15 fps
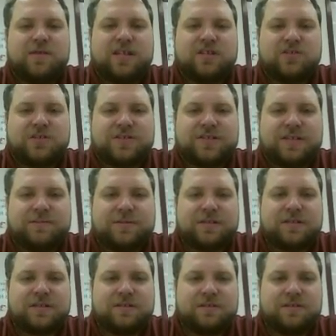we can just
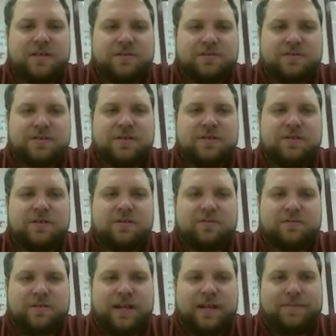substitute those
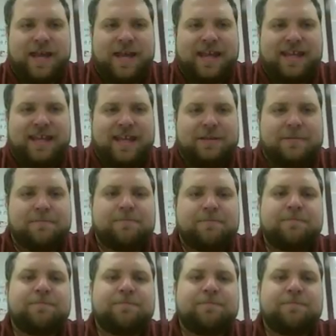right back in.